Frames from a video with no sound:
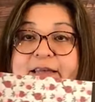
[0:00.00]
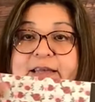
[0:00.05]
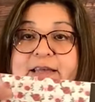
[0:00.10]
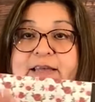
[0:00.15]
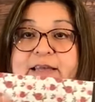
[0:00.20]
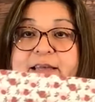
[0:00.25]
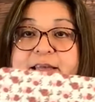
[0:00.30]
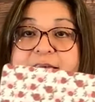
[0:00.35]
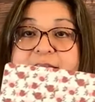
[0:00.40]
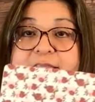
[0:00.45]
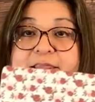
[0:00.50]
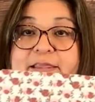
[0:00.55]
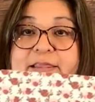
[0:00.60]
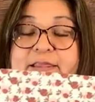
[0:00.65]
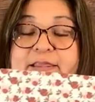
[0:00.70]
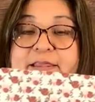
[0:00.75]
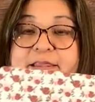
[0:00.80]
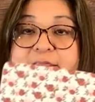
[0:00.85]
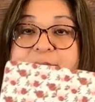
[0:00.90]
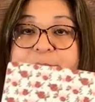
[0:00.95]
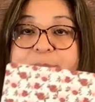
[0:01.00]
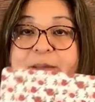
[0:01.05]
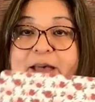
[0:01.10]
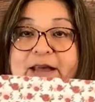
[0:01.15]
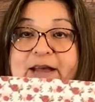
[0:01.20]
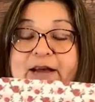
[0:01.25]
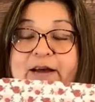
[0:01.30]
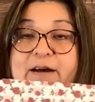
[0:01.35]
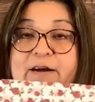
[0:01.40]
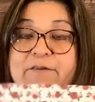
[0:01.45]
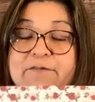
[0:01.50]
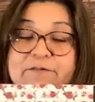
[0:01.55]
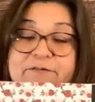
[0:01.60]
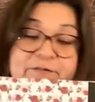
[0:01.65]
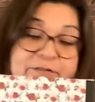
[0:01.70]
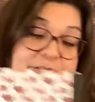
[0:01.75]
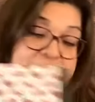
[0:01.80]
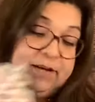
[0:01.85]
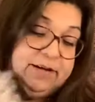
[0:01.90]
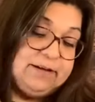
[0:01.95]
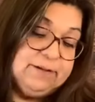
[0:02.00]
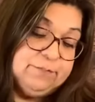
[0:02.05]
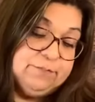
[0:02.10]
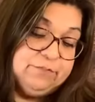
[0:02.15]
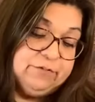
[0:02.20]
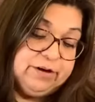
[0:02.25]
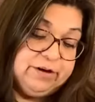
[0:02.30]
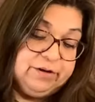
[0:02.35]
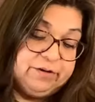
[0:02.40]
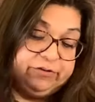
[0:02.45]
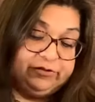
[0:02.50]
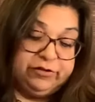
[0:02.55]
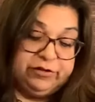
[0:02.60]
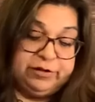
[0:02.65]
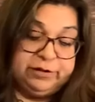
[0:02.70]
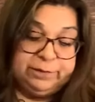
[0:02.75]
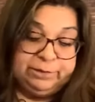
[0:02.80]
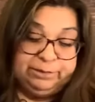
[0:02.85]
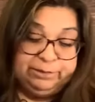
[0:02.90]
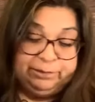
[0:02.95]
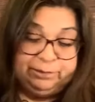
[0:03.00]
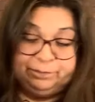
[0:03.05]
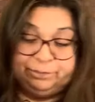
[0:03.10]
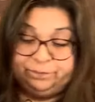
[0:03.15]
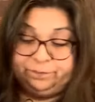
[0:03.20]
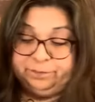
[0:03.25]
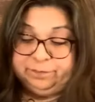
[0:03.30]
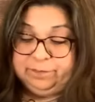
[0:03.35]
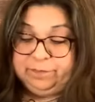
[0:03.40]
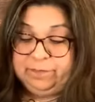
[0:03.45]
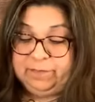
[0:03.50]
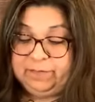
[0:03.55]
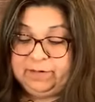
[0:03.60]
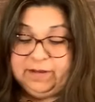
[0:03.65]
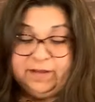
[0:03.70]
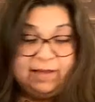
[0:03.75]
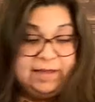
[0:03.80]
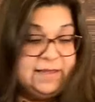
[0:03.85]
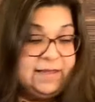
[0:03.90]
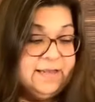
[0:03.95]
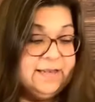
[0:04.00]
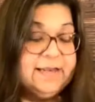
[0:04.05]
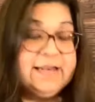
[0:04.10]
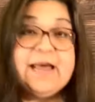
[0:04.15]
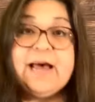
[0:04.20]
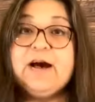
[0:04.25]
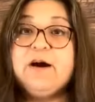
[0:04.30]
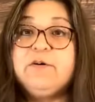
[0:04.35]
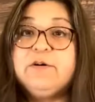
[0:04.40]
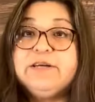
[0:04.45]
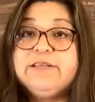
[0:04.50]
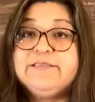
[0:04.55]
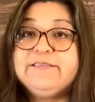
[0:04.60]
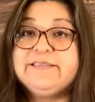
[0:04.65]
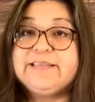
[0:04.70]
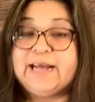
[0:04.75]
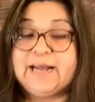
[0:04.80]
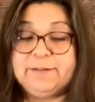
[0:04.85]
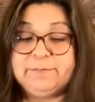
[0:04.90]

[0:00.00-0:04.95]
And the back of the prayer journal. Now it's time